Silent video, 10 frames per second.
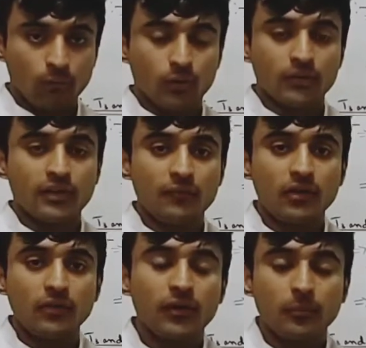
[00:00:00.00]
fluid,
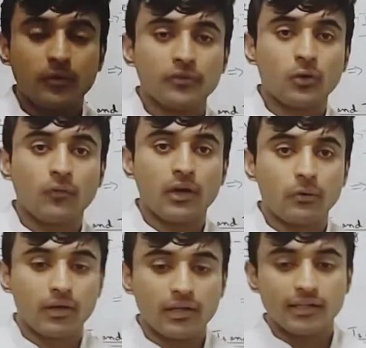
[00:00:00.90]
75% of
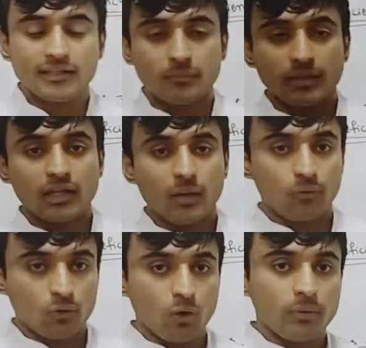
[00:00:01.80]
iodide is being
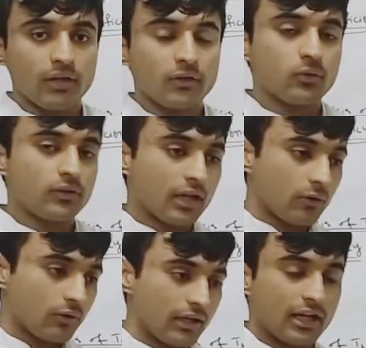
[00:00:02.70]
absorbed into the
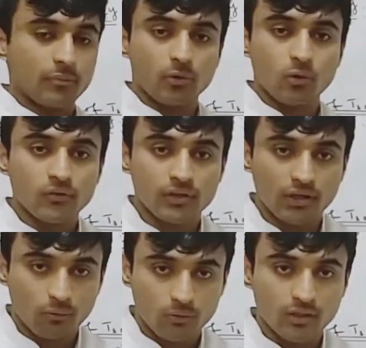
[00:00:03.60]
thyroid gland because it
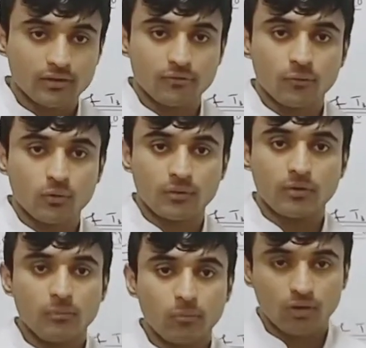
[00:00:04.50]
requires for the
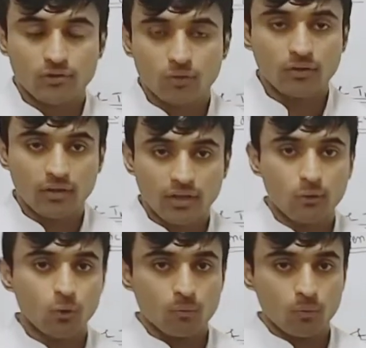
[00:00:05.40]
production of the thyroid
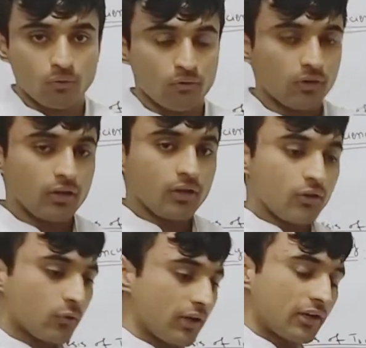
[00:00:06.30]
hormones.
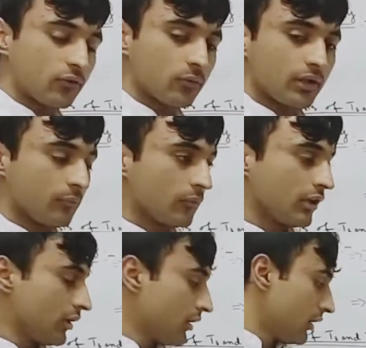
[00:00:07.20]
So that's why
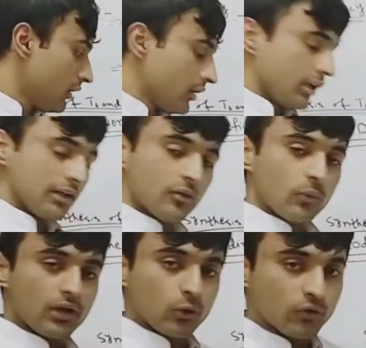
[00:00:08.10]
it is a
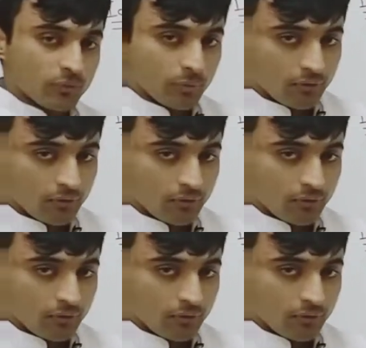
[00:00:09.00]
very noticeable